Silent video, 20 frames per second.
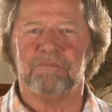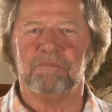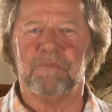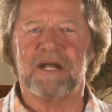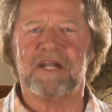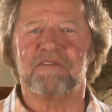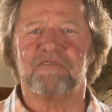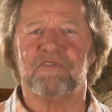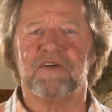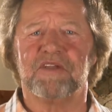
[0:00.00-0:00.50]

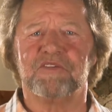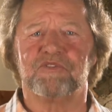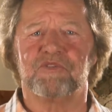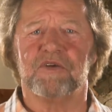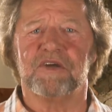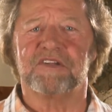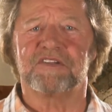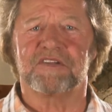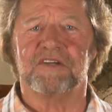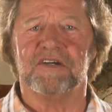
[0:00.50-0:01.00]
Mike
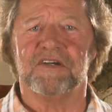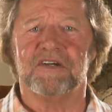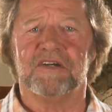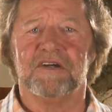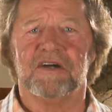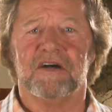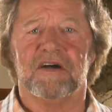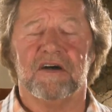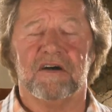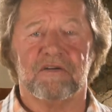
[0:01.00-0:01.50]

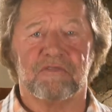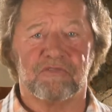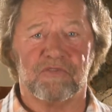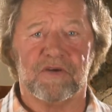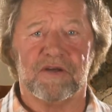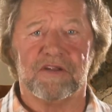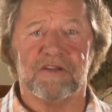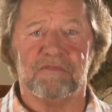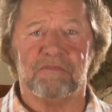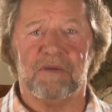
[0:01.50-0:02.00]
Ventriska, a
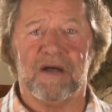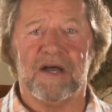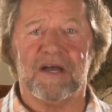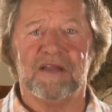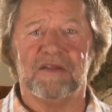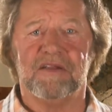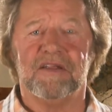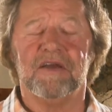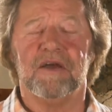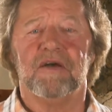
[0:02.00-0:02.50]
friend of
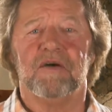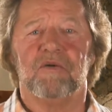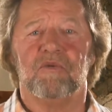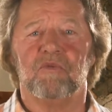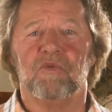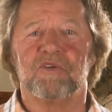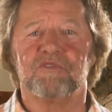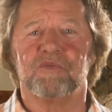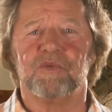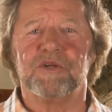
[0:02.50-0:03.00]
mine,
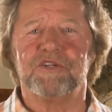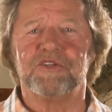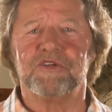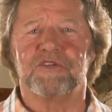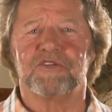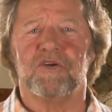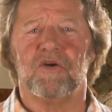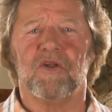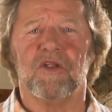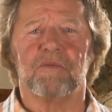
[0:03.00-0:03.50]
was what
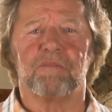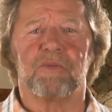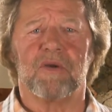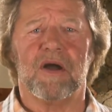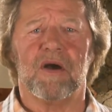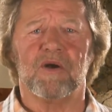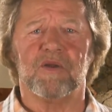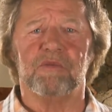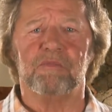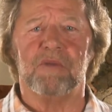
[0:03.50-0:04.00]
you'd call a
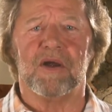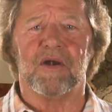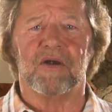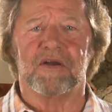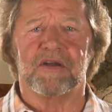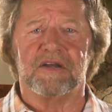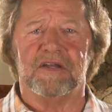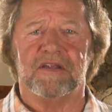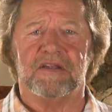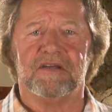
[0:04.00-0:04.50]
proud
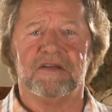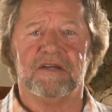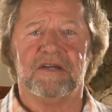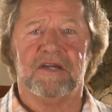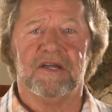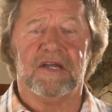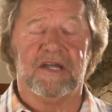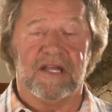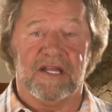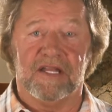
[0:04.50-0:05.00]
American.
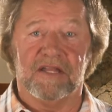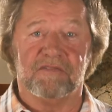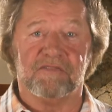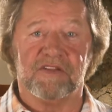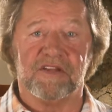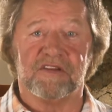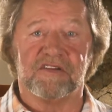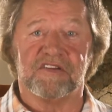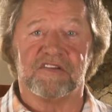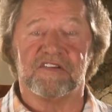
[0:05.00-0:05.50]
He
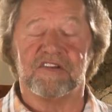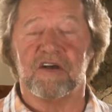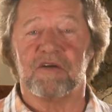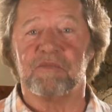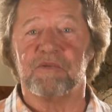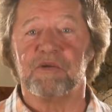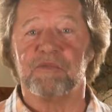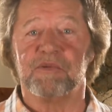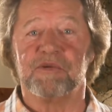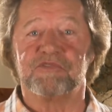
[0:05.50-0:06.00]
lived in the
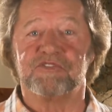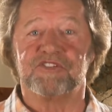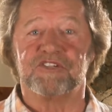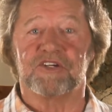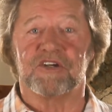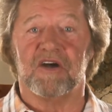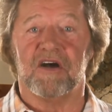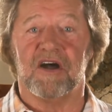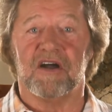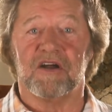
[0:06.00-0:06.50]
suburb of
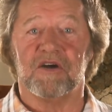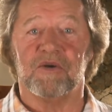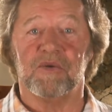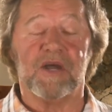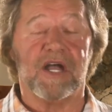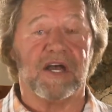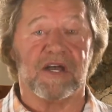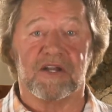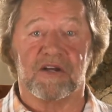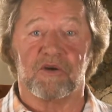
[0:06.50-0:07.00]
Chicago.
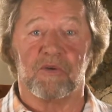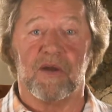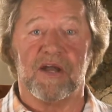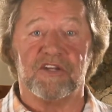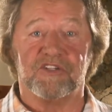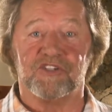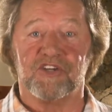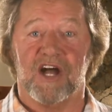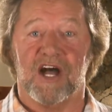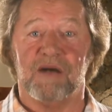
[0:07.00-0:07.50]
He had a
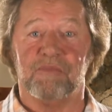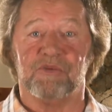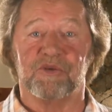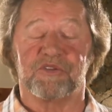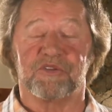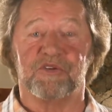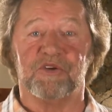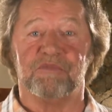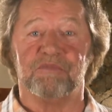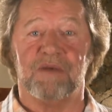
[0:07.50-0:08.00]
great job
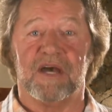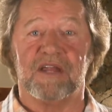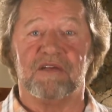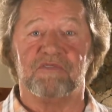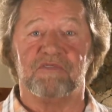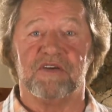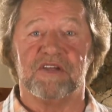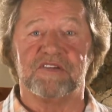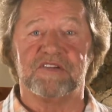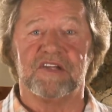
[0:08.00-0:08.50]
with good
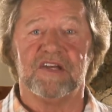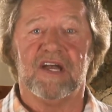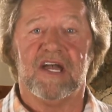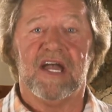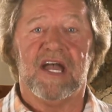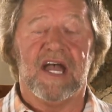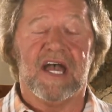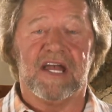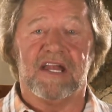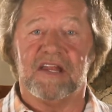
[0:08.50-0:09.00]
benefits,
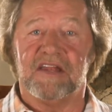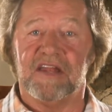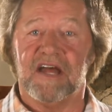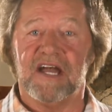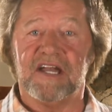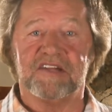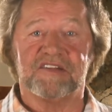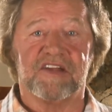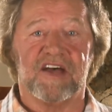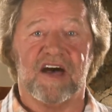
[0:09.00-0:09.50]
had a
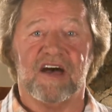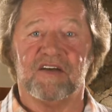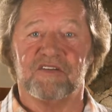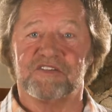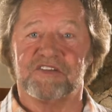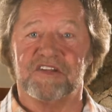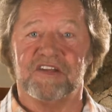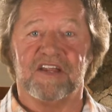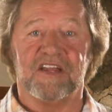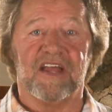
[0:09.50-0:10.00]
nice
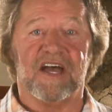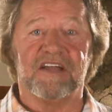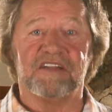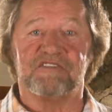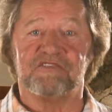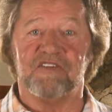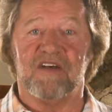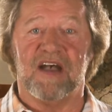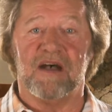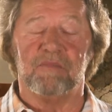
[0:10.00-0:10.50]
house and a
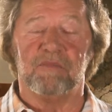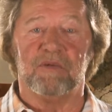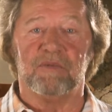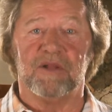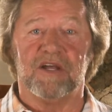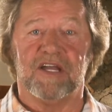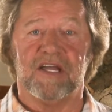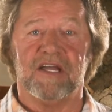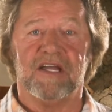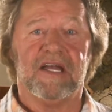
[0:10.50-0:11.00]
nice
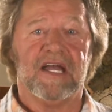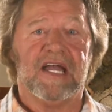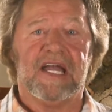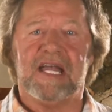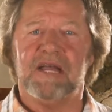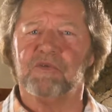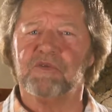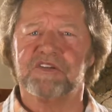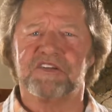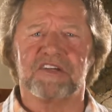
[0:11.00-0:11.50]
family.
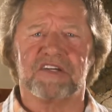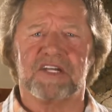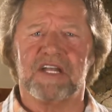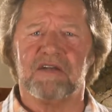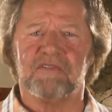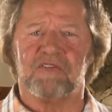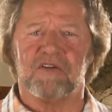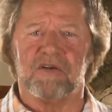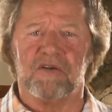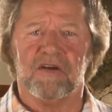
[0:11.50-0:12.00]
He was a
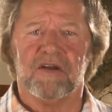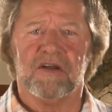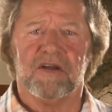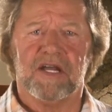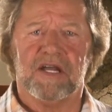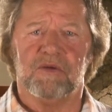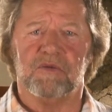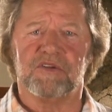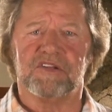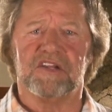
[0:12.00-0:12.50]
giver.
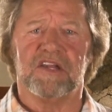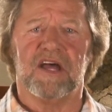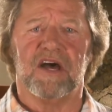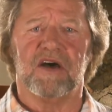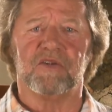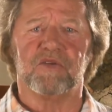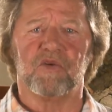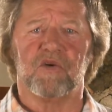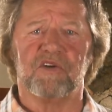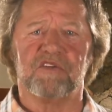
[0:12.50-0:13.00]
He was an
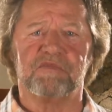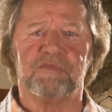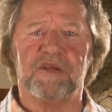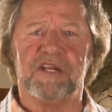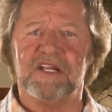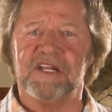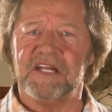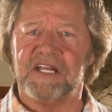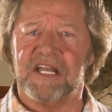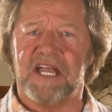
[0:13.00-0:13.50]

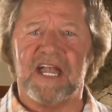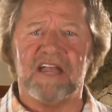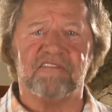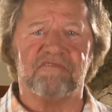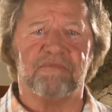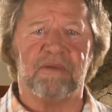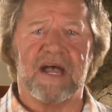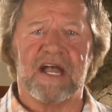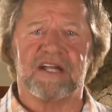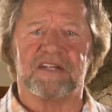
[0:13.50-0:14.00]
outdoorsman and he
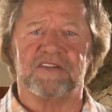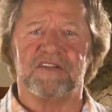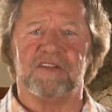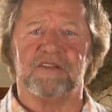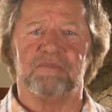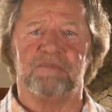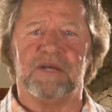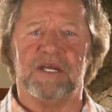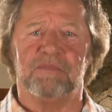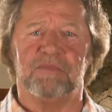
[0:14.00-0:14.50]
gave back to
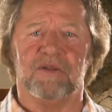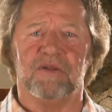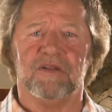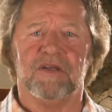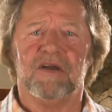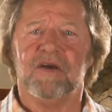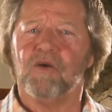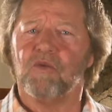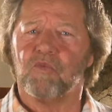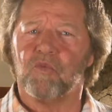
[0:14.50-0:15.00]
the
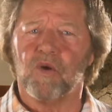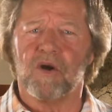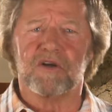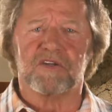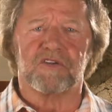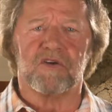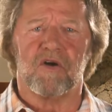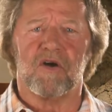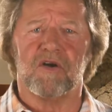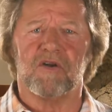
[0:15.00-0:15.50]
people.
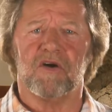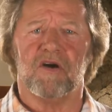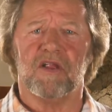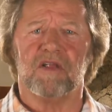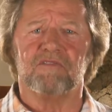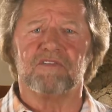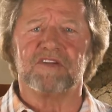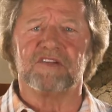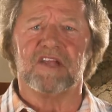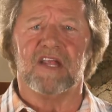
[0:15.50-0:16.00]
Worked hard
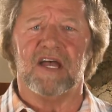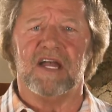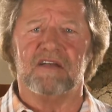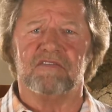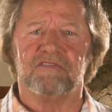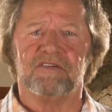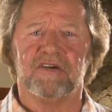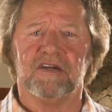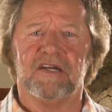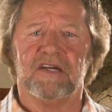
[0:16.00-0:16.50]
all of his
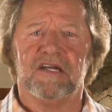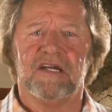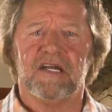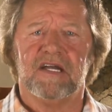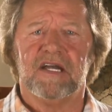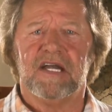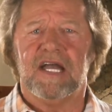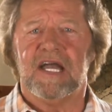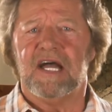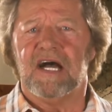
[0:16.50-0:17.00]
life.
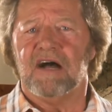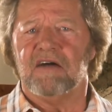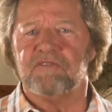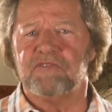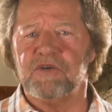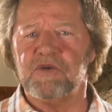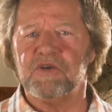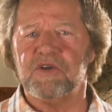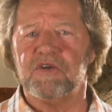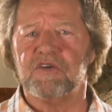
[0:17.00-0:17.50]
A
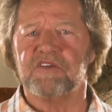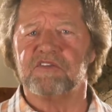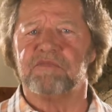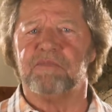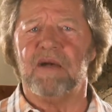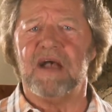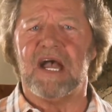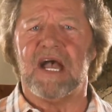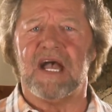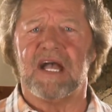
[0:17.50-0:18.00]
few
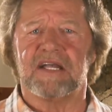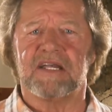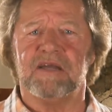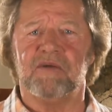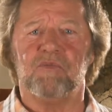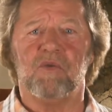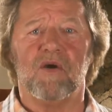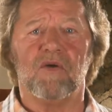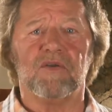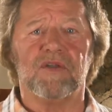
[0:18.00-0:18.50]
years back,
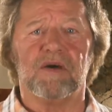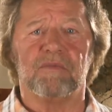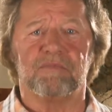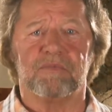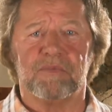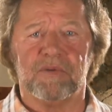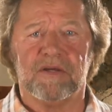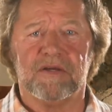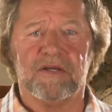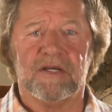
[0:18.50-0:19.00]
he wound
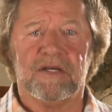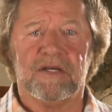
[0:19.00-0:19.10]
up